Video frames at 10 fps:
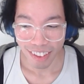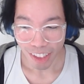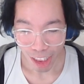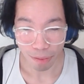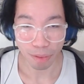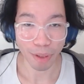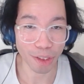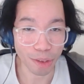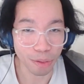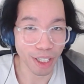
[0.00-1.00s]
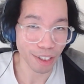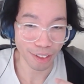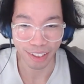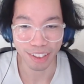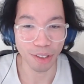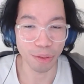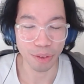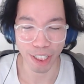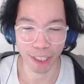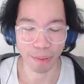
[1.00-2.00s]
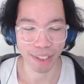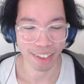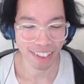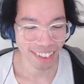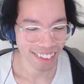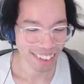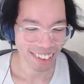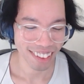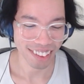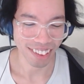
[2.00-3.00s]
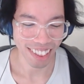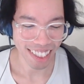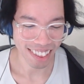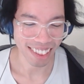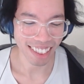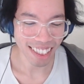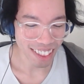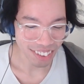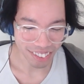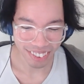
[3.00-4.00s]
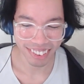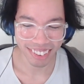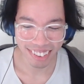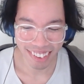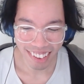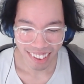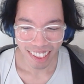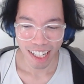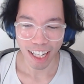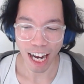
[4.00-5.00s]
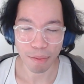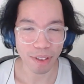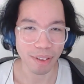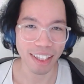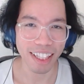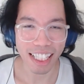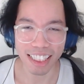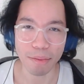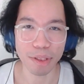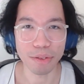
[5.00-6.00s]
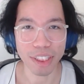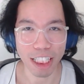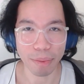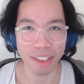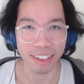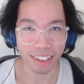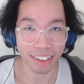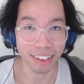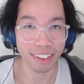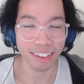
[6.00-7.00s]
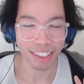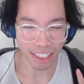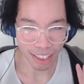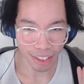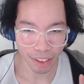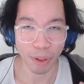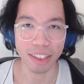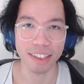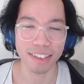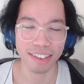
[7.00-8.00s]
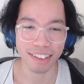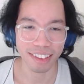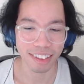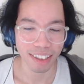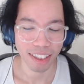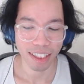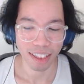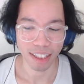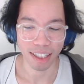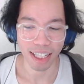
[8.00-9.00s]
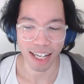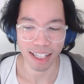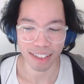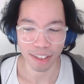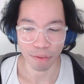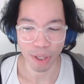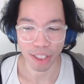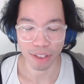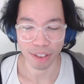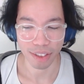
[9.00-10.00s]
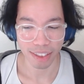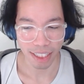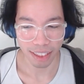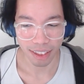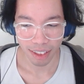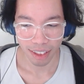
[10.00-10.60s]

implement throughout the whole 9 months. So I guess that's kind of. The thing is, I'm still keeping the waitlist as a way to send